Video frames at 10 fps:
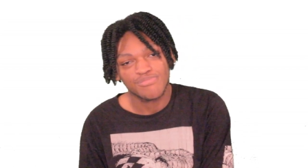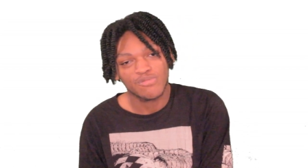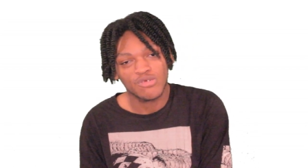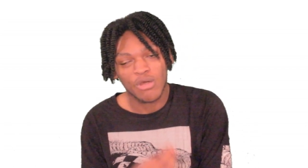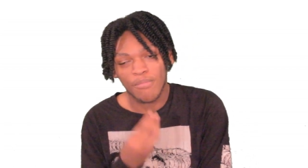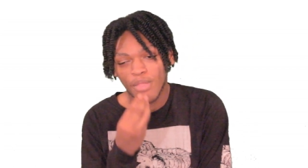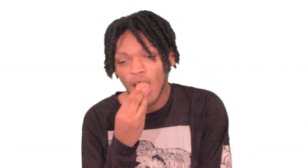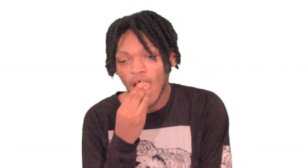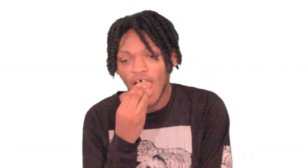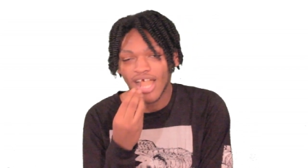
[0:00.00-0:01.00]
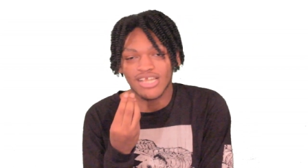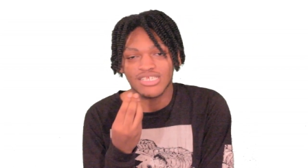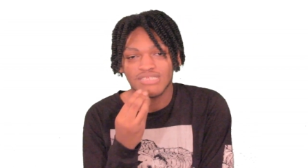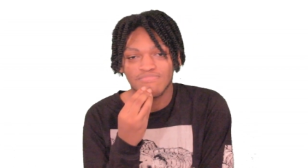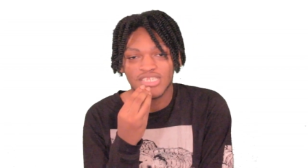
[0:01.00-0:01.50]
you know. I could
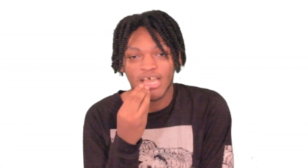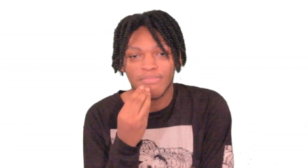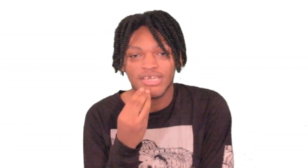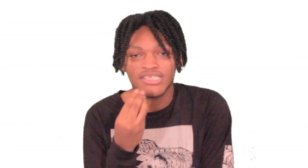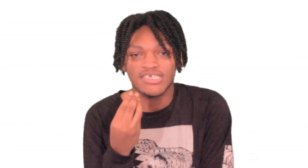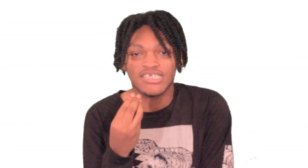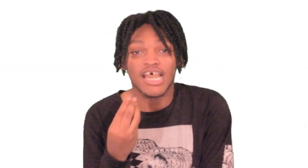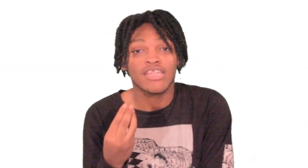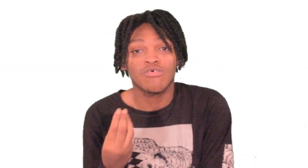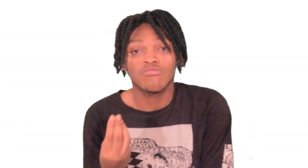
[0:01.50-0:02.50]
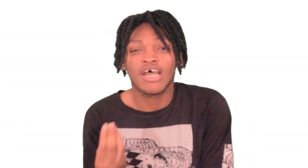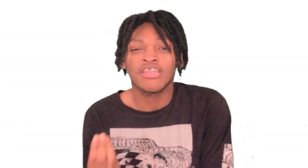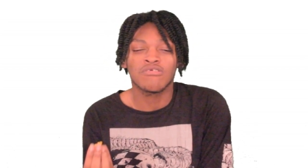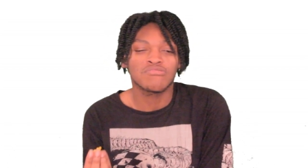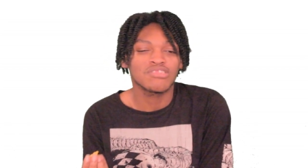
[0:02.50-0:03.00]
just be not paying attention. I know I
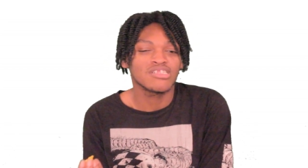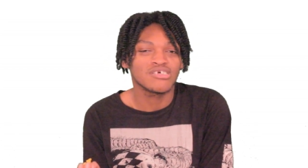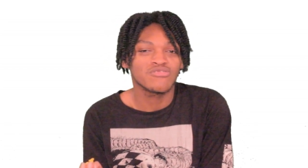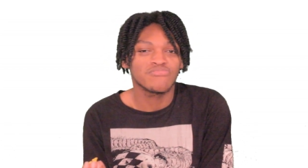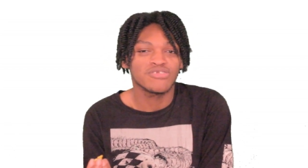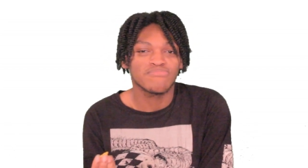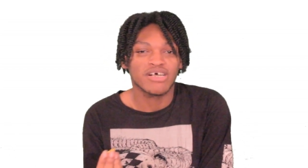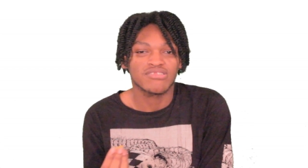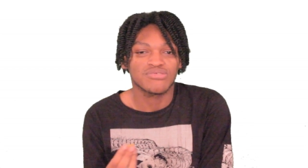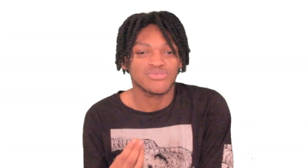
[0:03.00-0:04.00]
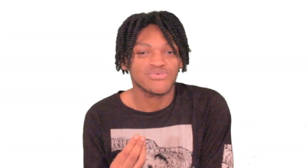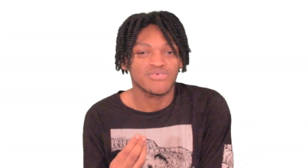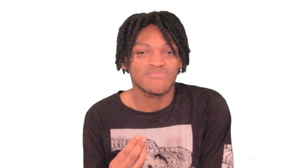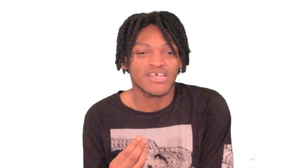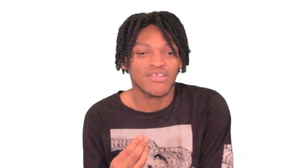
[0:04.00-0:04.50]
know a little bit about the story,
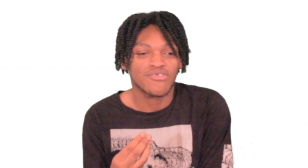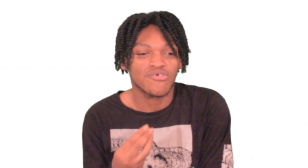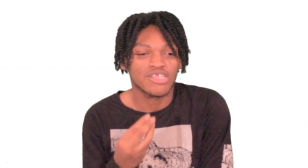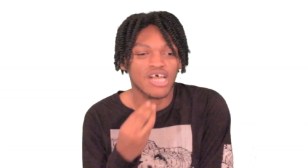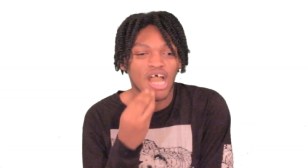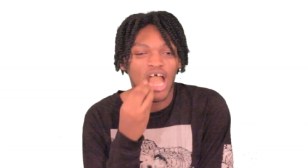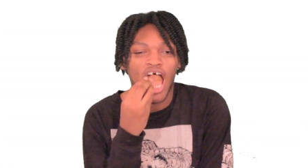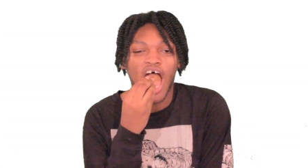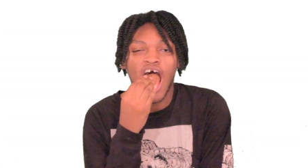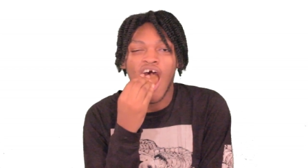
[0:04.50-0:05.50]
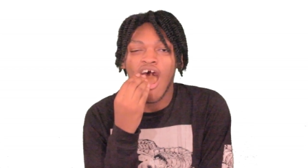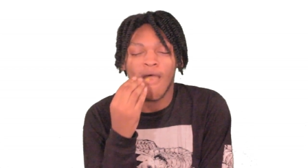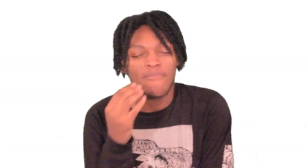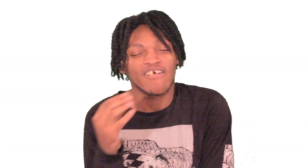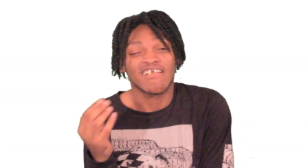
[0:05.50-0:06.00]
but I don't know a lot
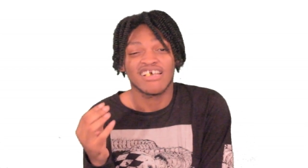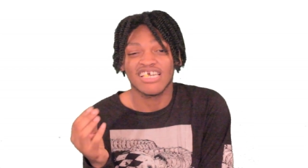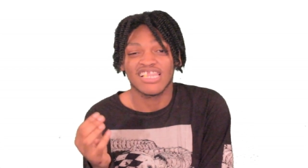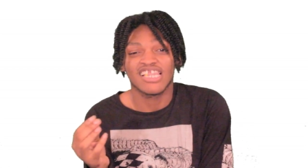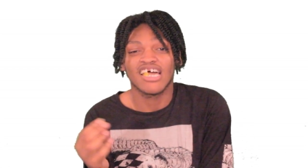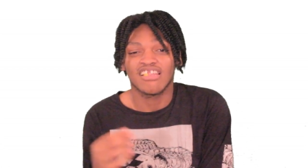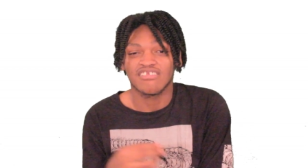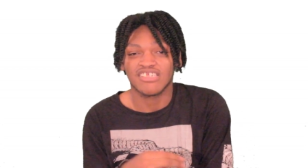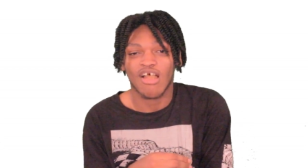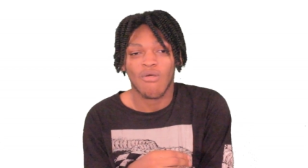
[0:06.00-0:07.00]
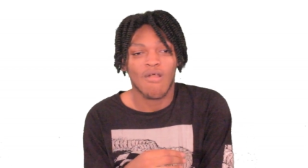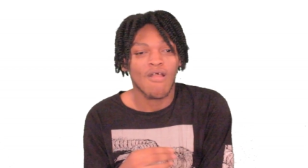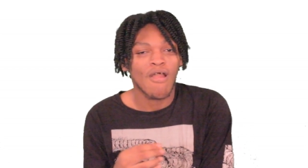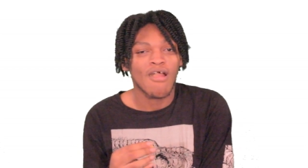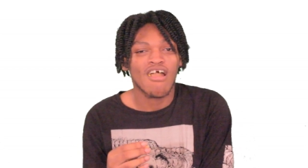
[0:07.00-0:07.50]
probably cutting a lot of this out.
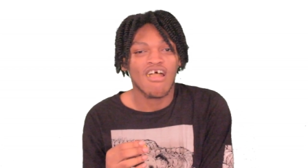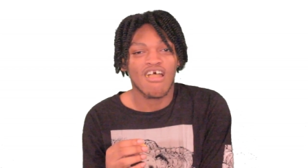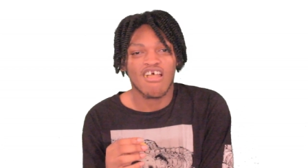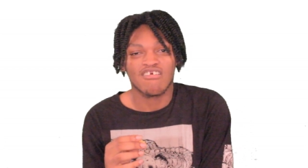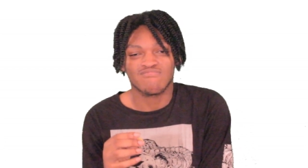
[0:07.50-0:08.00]
Uh,